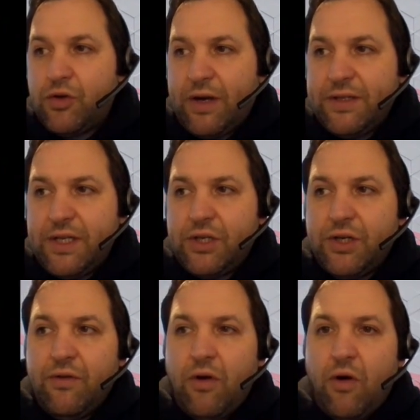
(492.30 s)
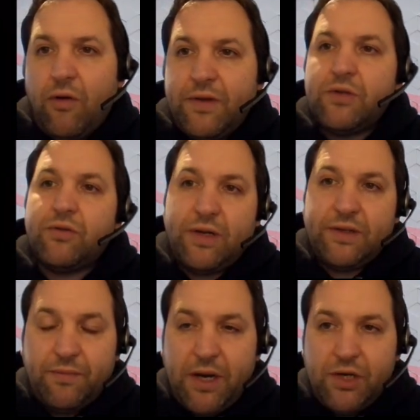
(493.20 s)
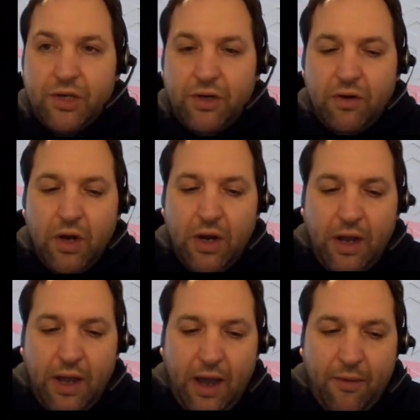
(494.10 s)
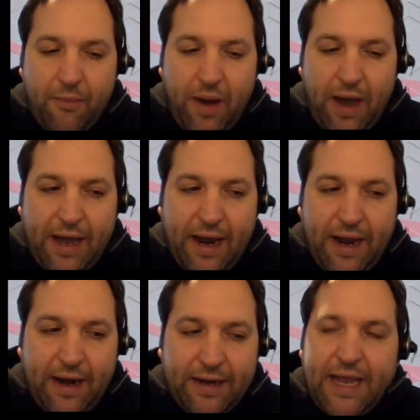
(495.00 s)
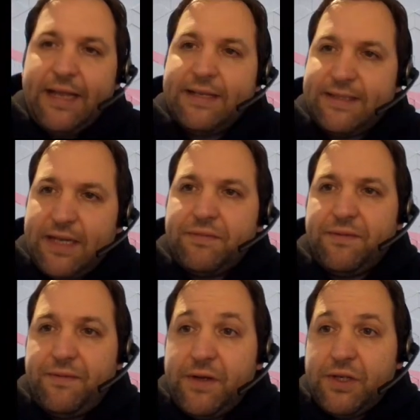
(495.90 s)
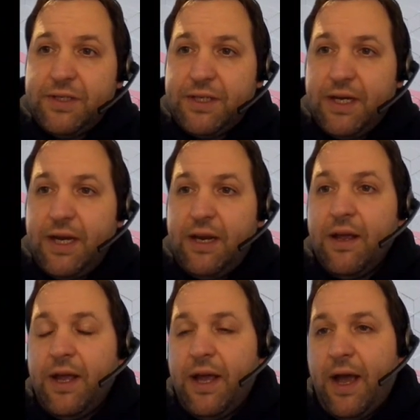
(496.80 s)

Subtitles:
transition of digital transformation and getting self-sufficiency,